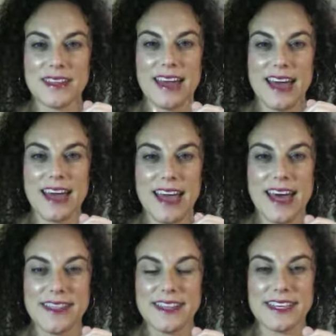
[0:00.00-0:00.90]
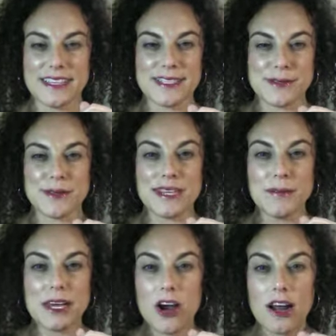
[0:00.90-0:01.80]
I had this really
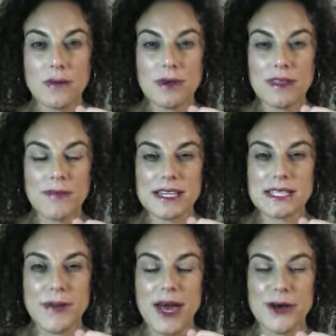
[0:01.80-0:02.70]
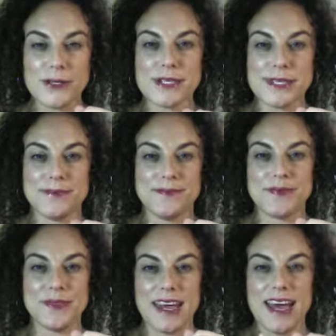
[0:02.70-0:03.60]
big argument with my spouse
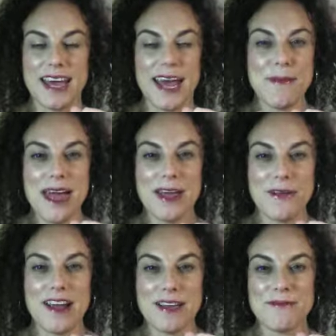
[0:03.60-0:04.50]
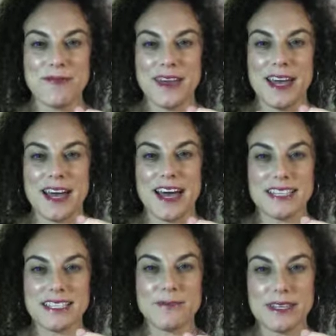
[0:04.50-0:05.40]
and I'm angry, I
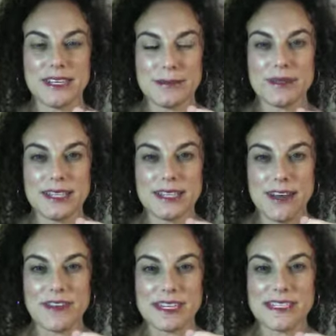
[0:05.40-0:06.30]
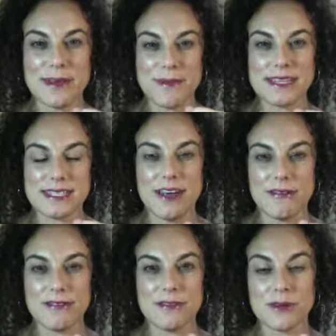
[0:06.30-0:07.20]
deeply and completely love and accept
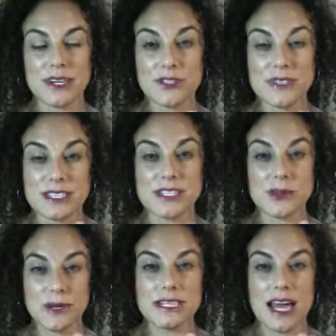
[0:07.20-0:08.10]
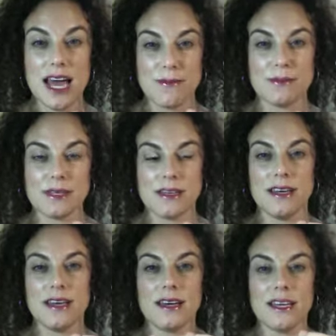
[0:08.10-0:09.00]
myself. We're going to do this 3 times.
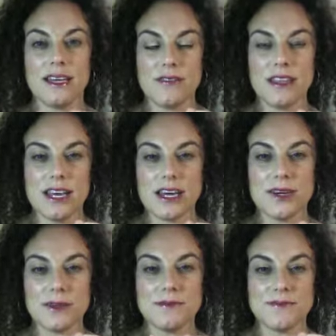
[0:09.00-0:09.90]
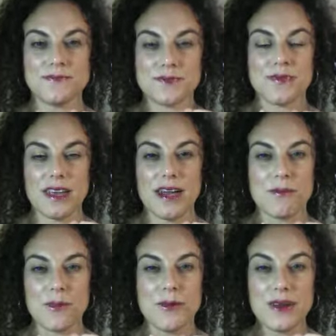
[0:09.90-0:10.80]
Even though
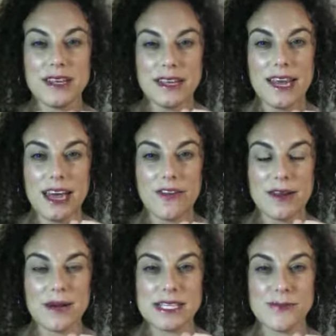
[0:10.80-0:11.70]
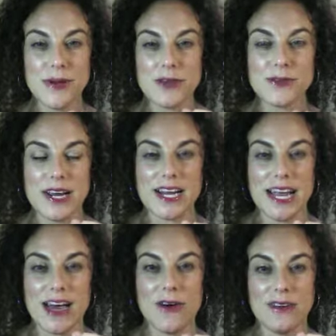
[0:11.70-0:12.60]
I'm really angry at my spouse right
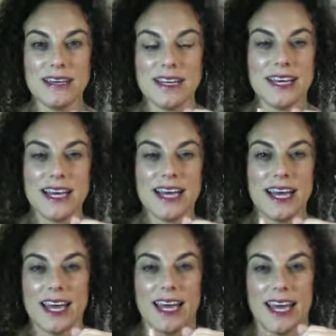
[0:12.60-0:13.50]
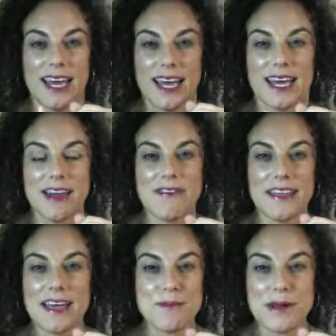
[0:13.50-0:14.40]
now and I feel
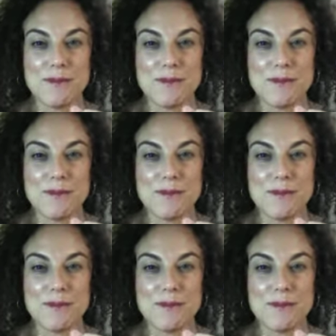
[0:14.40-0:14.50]
like I'm going to